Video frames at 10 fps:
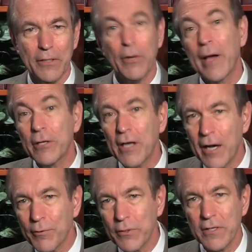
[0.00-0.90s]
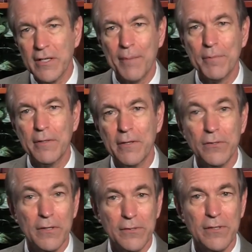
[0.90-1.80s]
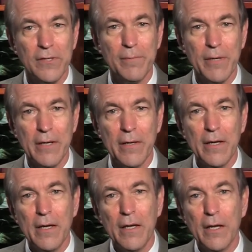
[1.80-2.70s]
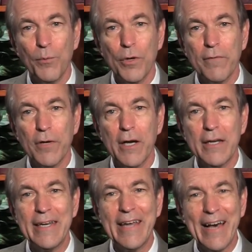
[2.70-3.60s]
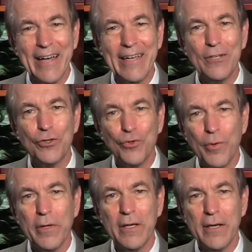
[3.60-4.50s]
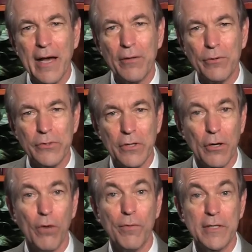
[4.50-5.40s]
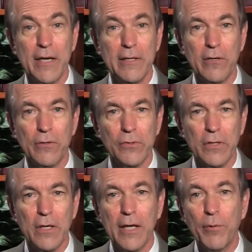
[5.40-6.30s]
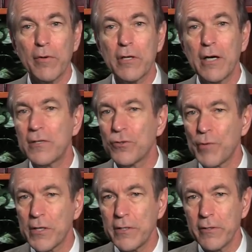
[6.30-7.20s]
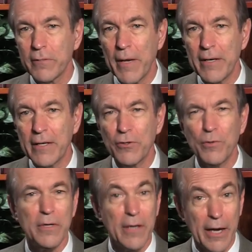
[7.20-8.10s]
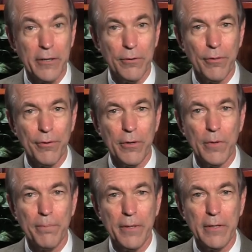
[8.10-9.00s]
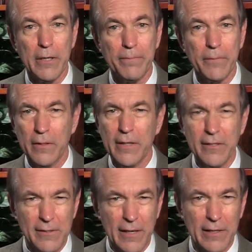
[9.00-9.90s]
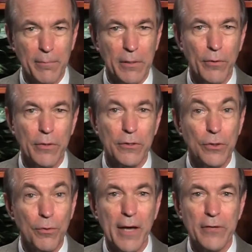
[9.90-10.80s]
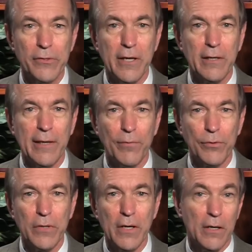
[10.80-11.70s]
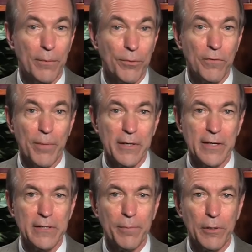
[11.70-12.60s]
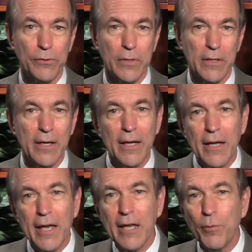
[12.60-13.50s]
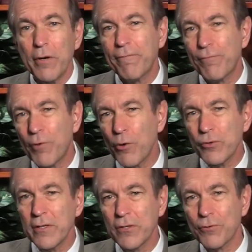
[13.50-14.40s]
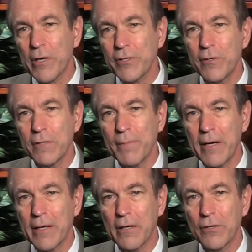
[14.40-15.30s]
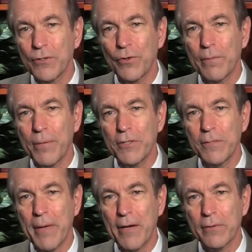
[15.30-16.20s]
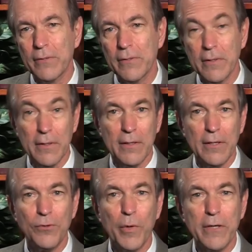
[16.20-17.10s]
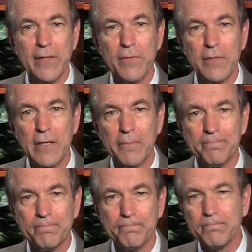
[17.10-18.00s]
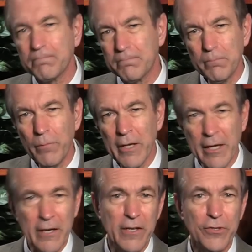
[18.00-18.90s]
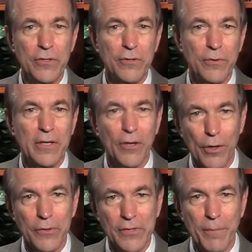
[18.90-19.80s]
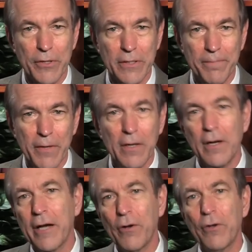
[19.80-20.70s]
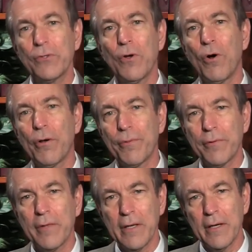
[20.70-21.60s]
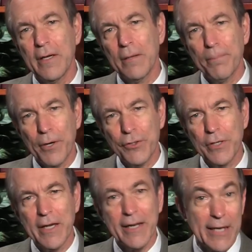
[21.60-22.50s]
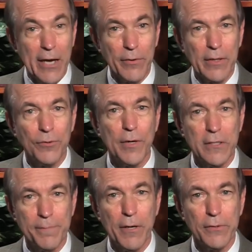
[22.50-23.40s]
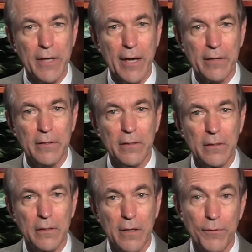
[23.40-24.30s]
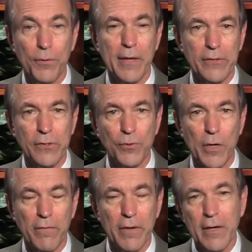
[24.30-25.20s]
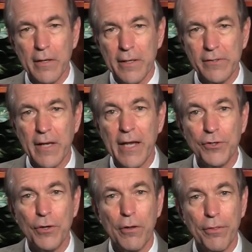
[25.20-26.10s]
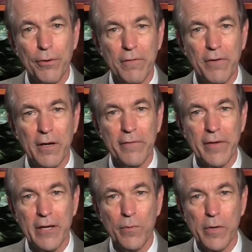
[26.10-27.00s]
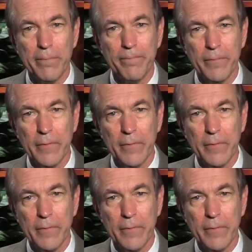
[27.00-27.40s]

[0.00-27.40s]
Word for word: You know, had Congress adopted this CCB, it would have cut $9 trillion over 10 years. It would have cut discretionary spending to $931 billion. That's slightly below the 2008 levels approved by Nancy Pelosi. And it would have frozen discretionary spending until the budget balances in 2017. In addition to the RSC budget, I also authored the Budget and Accounting Transparency Act of 2012. That's H.R. 3581.